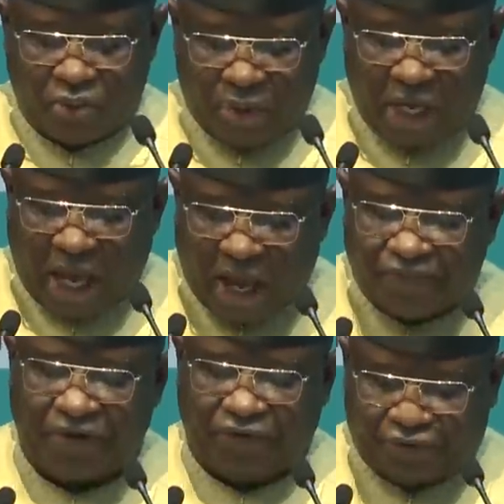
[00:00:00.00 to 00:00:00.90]
we
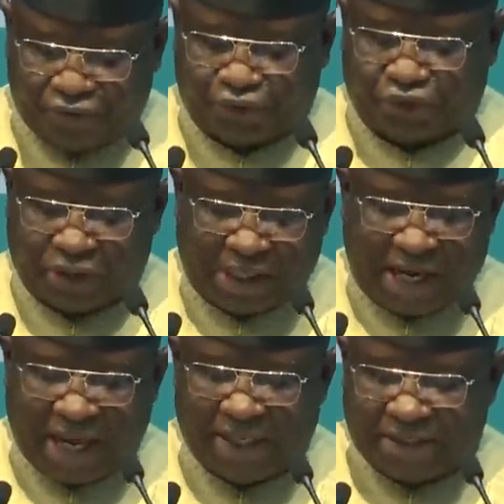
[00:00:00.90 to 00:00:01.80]
have
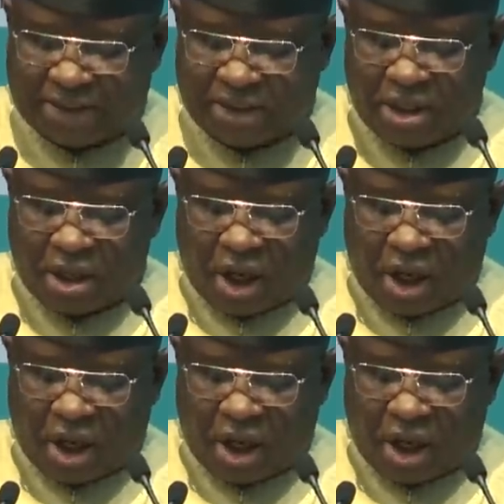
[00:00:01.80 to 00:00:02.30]
institutionalized